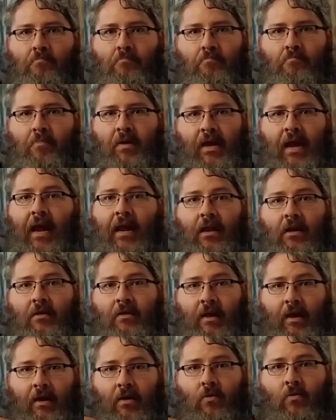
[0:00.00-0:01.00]

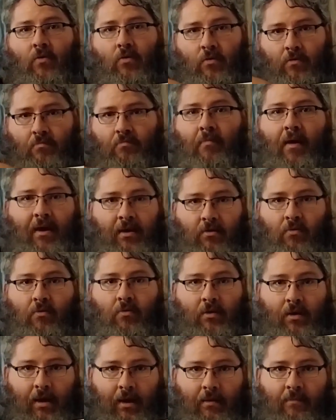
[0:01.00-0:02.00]
mechanically or
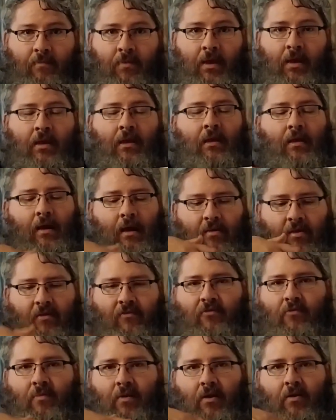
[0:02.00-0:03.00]
manually. And then
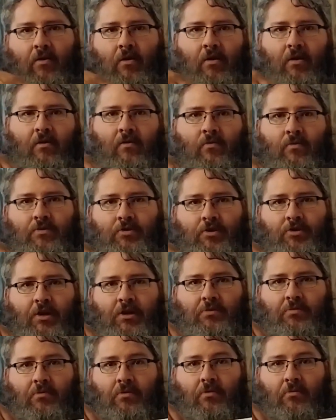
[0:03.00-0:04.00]
from there, you can, of course,
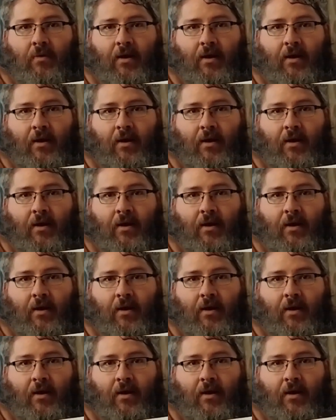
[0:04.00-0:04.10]
adjust with your